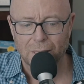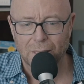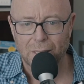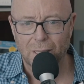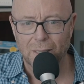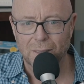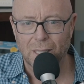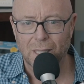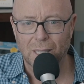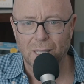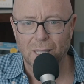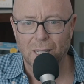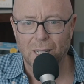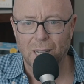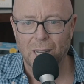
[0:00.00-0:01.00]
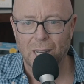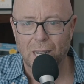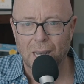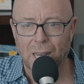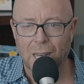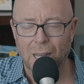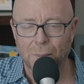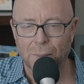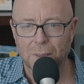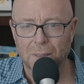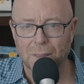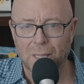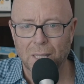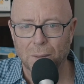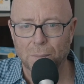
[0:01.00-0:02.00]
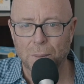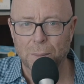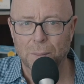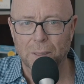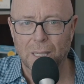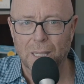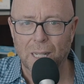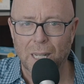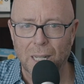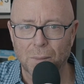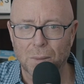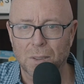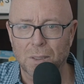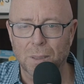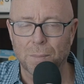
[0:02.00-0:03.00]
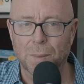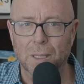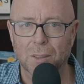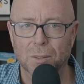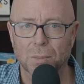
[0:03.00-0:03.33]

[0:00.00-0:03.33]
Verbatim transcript: is that I would tell people that I was the best